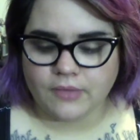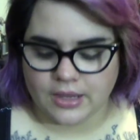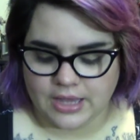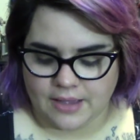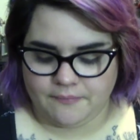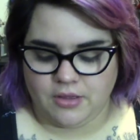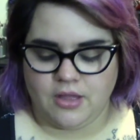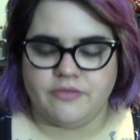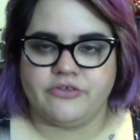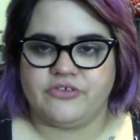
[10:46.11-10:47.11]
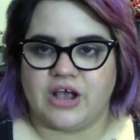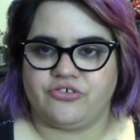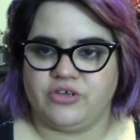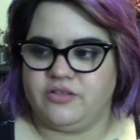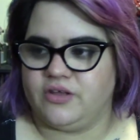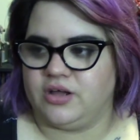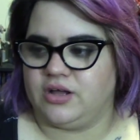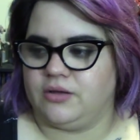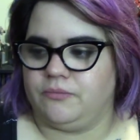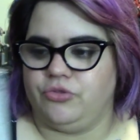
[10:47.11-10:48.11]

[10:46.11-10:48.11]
yeah, this is actually the